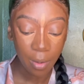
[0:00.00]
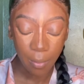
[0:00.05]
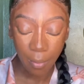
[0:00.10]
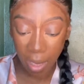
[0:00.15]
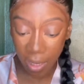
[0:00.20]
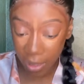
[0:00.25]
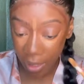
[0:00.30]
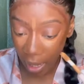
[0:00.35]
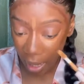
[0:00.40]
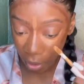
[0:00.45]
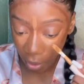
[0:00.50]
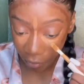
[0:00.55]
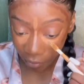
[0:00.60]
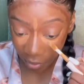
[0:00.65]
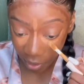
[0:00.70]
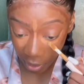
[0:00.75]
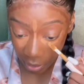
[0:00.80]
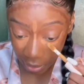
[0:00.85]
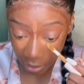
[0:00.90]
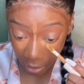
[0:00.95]
My dad over
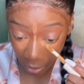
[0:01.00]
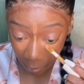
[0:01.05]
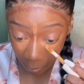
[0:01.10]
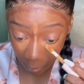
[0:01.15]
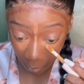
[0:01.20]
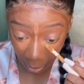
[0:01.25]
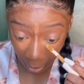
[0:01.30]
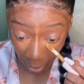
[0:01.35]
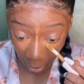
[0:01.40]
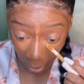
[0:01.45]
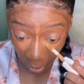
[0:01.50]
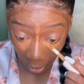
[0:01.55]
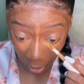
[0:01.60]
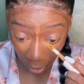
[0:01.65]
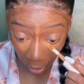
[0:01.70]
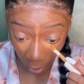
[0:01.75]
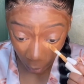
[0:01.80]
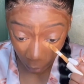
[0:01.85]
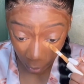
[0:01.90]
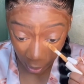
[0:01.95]
here telling me
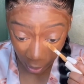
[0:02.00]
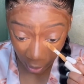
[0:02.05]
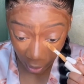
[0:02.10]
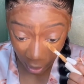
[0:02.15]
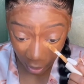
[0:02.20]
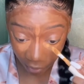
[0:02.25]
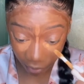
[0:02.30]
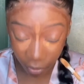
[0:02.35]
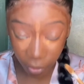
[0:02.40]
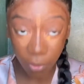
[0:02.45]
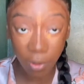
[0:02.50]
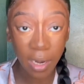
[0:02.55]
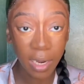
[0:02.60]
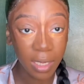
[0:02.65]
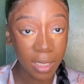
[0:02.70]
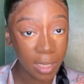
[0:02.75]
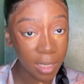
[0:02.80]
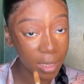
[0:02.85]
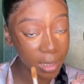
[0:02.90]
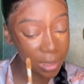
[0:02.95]
I want to have
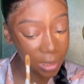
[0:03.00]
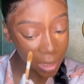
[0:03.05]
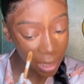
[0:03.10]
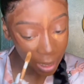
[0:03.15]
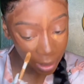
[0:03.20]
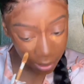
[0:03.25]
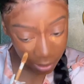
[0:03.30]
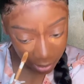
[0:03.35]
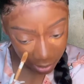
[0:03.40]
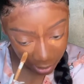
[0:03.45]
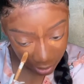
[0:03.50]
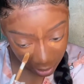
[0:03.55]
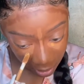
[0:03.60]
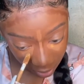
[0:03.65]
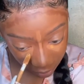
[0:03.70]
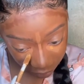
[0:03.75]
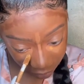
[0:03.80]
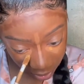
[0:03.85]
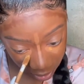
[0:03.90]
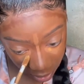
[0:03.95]
grandkids that I could see
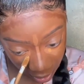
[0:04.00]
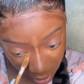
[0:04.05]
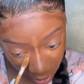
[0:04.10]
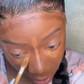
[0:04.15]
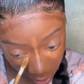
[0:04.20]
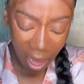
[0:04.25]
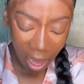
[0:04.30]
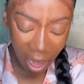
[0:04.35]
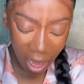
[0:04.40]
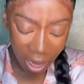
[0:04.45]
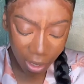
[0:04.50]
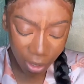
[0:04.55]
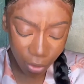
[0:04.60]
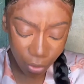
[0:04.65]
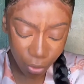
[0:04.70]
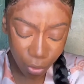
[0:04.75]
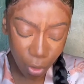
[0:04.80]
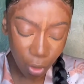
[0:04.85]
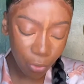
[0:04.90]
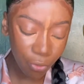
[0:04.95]
every day. How do
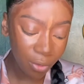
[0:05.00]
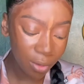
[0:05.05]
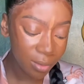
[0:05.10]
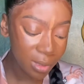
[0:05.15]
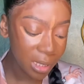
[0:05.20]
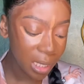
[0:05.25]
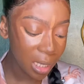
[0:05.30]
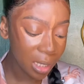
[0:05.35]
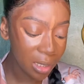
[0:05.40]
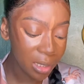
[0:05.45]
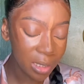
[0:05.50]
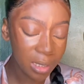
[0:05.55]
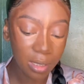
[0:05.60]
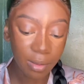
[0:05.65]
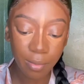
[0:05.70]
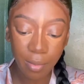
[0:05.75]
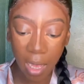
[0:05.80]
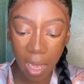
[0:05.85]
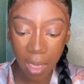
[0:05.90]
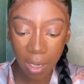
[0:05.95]
you go from telling
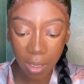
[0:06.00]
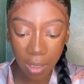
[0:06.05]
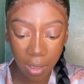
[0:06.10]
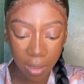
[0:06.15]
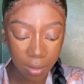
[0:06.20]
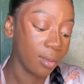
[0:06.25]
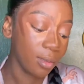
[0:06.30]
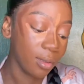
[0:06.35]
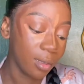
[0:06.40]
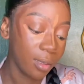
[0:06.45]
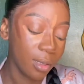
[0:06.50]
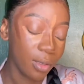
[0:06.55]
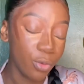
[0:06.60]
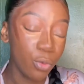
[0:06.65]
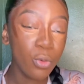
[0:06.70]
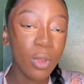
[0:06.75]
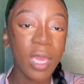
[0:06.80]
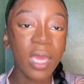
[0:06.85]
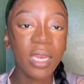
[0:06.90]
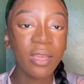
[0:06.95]
somebody you
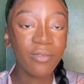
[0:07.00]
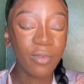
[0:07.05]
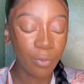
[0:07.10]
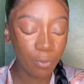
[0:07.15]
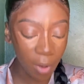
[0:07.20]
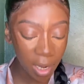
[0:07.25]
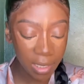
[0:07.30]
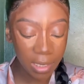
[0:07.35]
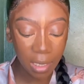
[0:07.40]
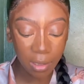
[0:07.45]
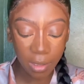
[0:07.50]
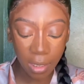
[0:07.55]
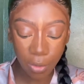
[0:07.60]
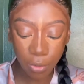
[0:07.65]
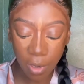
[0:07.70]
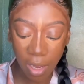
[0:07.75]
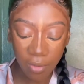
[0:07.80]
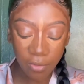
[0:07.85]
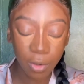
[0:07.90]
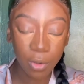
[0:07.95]
can't even write down that
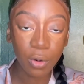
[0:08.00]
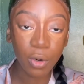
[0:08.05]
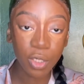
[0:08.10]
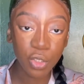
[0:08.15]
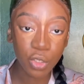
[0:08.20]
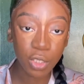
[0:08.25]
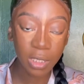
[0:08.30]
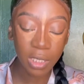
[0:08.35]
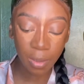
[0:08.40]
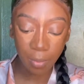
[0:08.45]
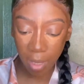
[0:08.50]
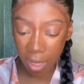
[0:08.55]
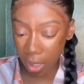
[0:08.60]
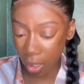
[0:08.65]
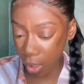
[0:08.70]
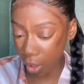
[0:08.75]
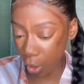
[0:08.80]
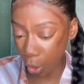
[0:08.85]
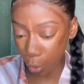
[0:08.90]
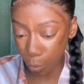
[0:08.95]
you have a crush on somebody
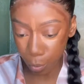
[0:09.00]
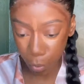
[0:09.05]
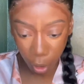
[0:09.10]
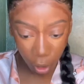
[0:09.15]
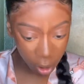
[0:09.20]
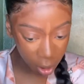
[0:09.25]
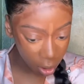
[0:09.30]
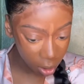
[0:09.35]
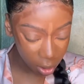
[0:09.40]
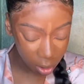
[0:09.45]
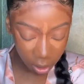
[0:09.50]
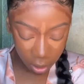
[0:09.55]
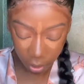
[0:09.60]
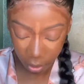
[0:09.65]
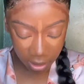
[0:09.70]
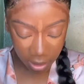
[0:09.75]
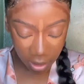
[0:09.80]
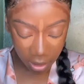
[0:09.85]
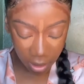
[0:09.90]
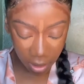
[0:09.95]
in your book
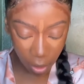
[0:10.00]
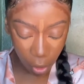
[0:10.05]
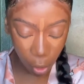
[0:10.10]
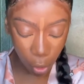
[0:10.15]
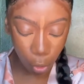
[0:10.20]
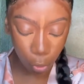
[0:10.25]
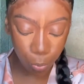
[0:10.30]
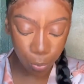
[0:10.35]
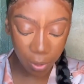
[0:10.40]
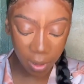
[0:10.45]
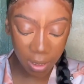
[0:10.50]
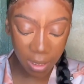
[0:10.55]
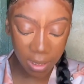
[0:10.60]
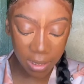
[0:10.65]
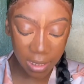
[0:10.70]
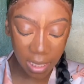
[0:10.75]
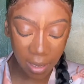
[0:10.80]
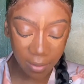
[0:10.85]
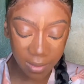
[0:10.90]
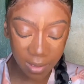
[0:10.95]
to, oh, please
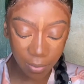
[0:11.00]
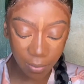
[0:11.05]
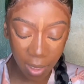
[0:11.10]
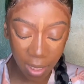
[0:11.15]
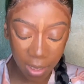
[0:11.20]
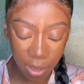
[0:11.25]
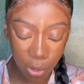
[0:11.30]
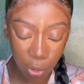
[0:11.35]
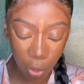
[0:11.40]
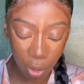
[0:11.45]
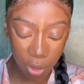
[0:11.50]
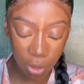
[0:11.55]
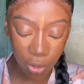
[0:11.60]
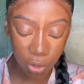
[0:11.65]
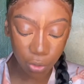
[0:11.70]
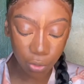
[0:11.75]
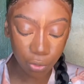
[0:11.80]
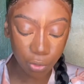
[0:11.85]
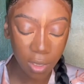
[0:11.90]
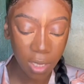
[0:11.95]
have somebody talk to
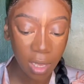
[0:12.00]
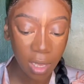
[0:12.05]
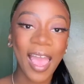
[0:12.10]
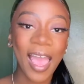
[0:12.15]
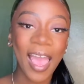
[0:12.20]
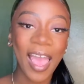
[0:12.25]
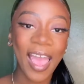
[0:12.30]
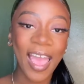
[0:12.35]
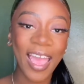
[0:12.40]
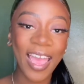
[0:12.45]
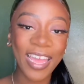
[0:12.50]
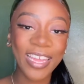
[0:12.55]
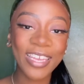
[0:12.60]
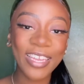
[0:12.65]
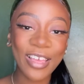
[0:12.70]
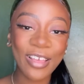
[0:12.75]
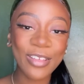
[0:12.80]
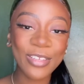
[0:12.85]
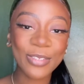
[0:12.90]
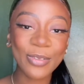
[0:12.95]
you? Hey
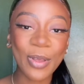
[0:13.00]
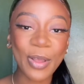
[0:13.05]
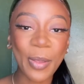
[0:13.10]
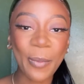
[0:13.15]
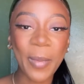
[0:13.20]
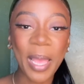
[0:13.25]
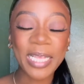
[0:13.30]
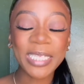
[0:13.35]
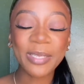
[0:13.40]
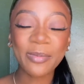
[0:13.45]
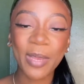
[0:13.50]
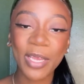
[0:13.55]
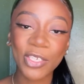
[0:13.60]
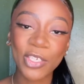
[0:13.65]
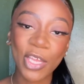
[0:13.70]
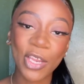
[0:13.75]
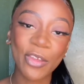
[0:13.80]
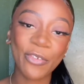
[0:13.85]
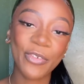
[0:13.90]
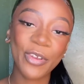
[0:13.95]
loves, welcome back to my
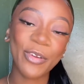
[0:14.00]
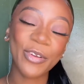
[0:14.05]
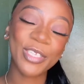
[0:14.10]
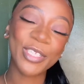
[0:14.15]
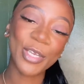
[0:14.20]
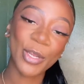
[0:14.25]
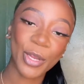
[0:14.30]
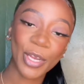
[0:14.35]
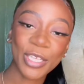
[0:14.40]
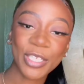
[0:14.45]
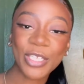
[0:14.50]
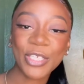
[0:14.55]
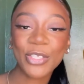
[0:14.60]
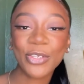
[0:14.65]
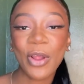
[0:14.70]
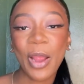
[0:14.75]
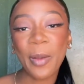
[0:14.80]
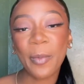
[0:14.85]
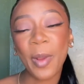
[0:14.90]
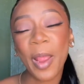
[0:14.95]
channel if you're a returning
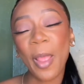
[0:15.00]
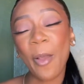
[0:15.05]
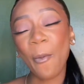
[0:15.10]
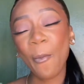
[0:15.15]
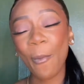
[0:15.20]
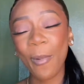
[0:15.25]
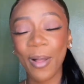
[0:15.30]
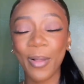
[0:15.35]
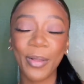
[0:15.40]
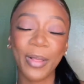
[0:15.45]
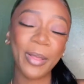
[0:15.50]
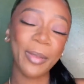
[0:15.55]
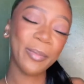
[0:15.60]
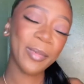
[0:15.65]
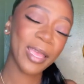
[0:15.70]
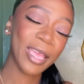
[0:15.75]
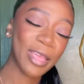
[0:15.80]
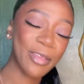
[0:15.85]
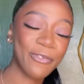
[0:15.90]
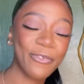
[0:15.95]
subscriber, and welcome
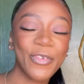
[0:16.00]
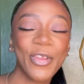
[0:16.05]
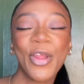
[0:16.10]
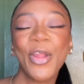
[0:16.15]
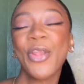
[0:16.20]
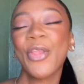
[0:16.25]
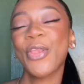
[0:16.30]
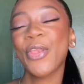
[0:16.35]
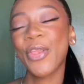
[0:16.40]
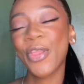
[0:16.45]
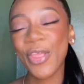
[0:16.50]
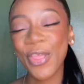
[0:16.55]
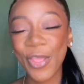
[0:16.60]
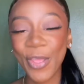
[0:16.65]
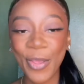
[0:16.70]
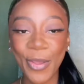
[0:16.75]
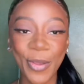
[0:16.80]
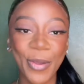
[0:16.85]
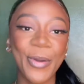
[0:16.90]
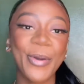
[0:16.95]
if you're
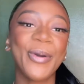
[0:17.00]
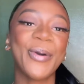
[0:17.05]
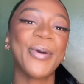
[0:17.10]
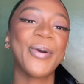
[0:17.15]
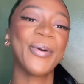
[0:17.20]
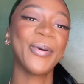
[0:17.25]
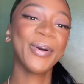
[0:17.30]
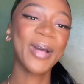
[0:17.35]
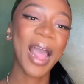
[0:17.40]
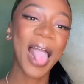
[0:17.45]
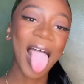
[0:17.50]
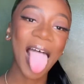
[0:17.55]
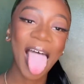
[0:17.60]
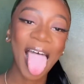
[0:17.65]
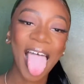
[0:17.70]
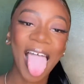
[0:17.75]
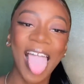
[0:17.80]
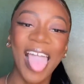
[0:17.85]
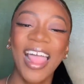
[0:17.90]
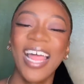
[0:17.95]
new.
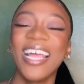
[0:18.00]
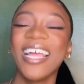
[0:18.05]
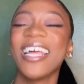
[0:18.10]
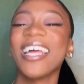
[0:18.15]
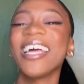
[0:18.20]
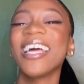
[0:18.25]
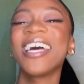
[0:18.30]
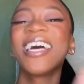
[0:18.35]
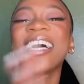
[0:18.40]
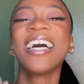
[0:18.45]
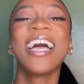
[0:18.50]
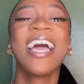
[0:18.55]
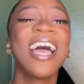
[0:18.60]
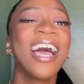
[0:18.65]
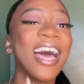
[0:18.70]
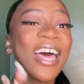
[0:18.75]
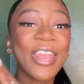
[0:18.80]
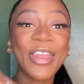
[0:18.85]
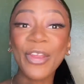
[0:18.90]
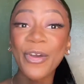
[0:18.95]

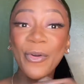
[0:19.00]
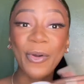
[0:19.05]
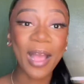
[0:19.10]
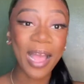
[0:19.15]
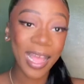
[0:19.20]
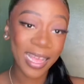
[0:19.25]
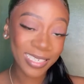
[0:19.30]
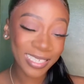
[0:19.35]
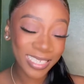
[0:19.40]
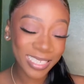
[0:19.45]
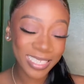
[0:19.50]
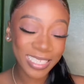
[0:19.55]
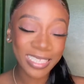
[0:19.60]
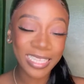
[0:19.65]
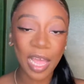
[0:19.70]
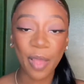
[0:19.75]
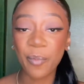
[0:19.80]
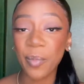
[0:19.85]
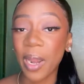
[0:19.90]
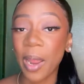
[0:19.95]
I don't know why I just did
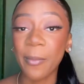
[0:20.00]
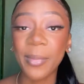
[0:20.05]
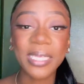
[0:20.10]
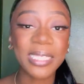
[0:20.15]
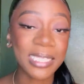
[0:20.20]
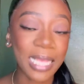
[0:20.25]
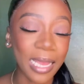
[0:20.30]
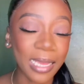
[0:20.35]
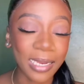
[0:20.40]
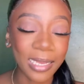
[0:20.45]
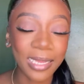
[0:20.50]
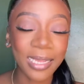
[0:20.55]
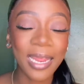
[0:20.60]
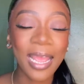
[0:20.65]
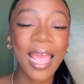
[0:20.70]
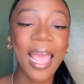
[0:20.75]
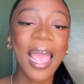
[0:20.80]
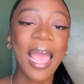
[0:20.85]
that, but I'm excited.